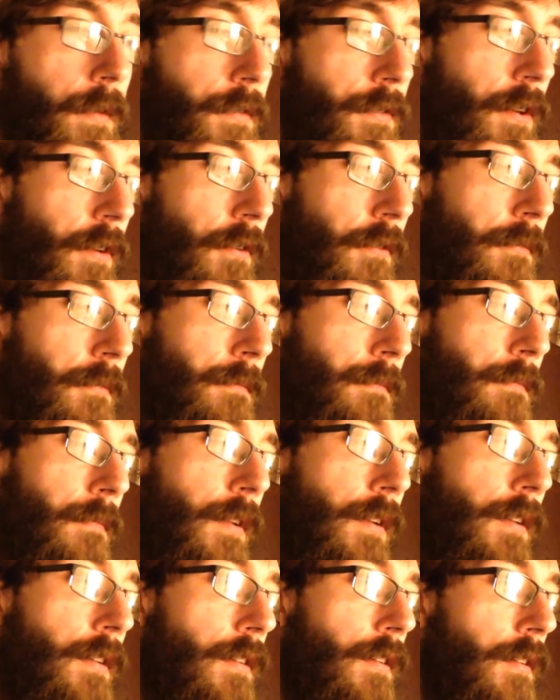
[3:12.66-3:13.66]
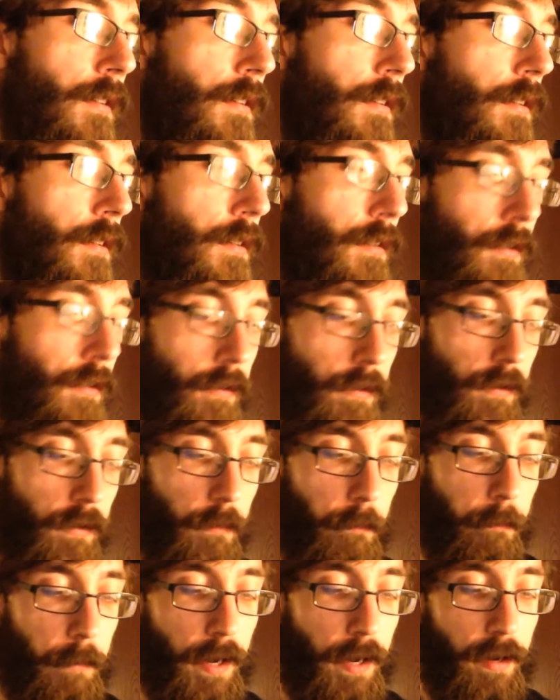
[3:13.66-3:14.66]
So,
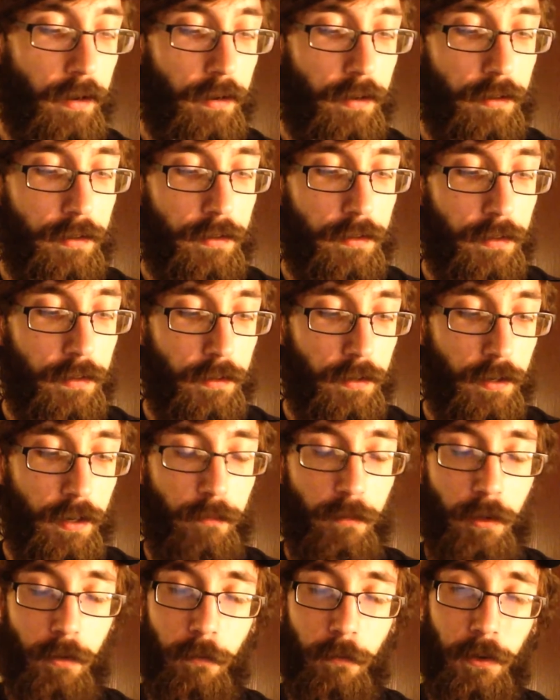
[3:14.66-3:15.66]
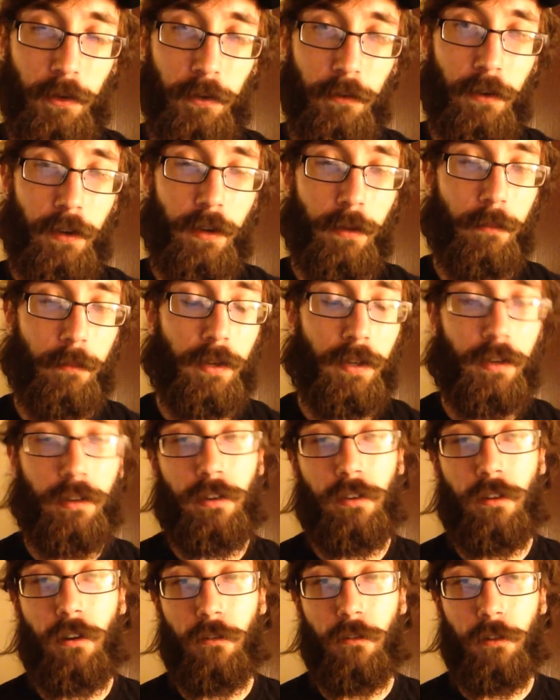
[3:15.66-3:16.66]
Bandits come in wintergreen and
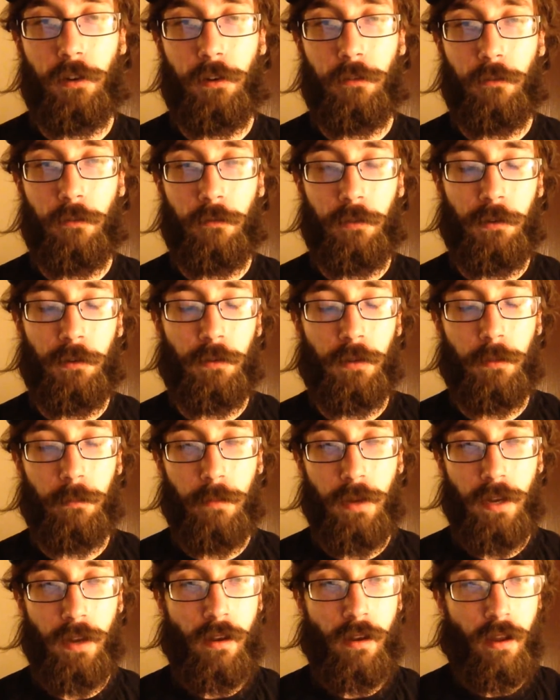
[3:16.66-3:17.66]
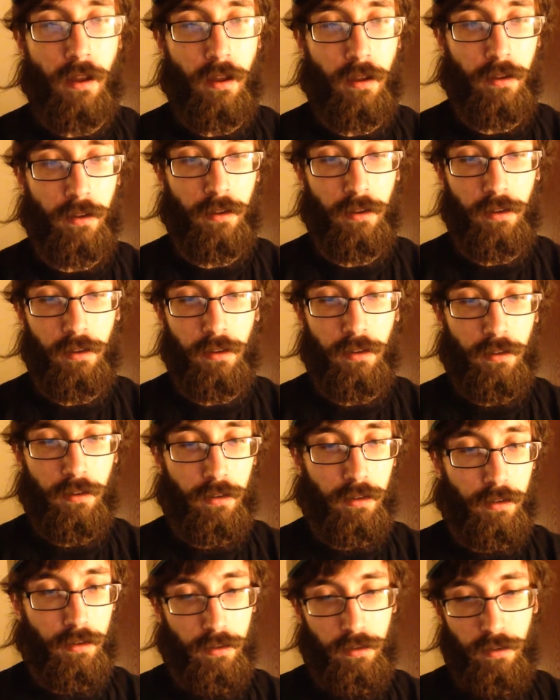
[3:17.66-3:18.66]
mint. Already reviewed the mint.
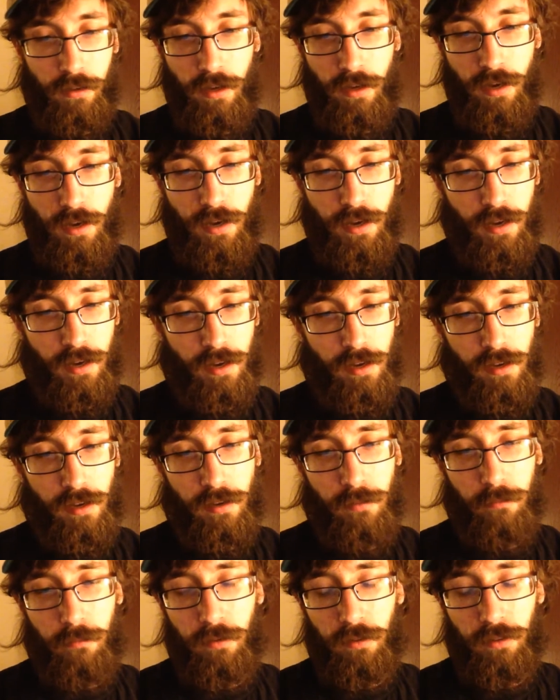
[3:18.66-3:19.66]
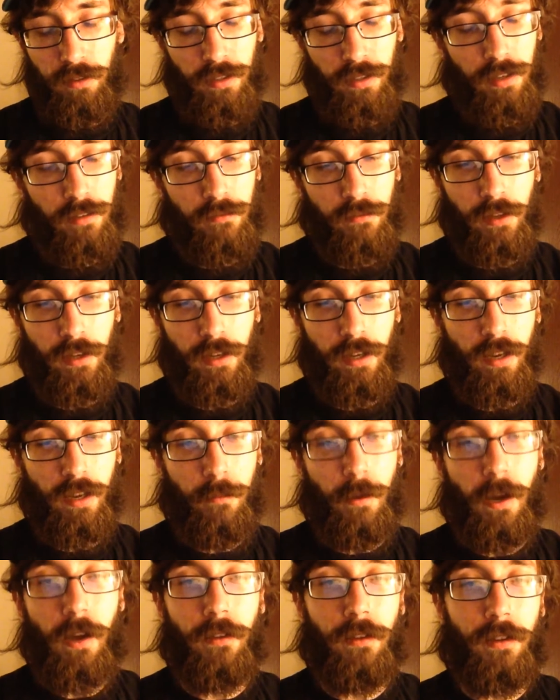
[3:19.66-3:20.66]
I believe they
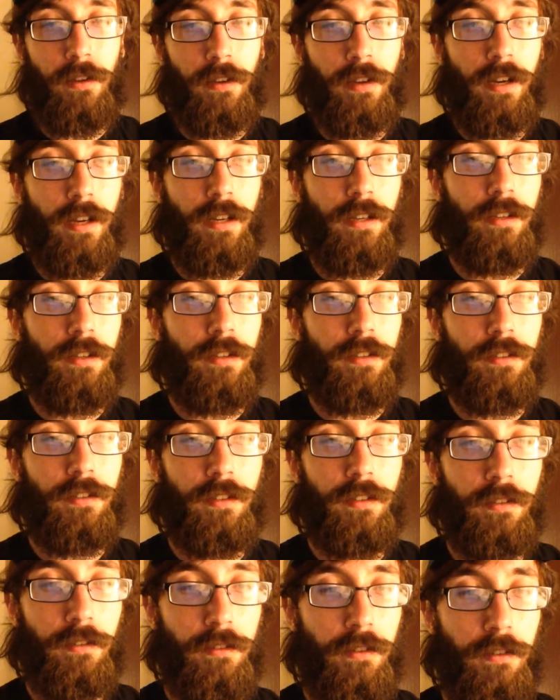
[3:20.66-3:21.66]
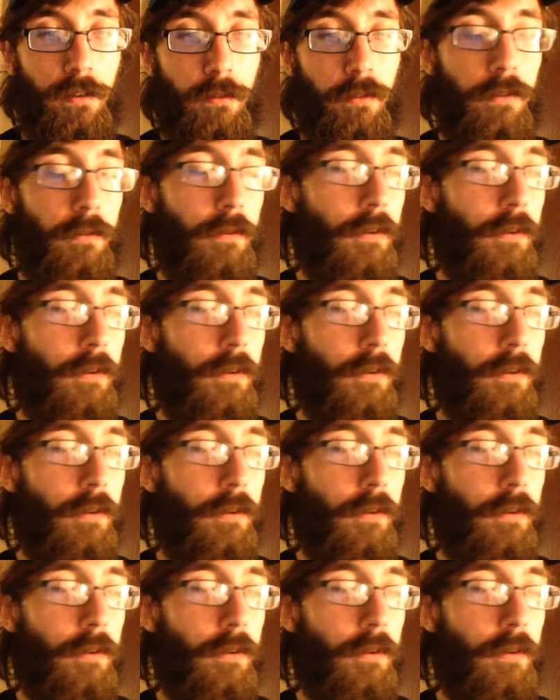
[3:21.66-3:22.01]
came out in the 90s. Don't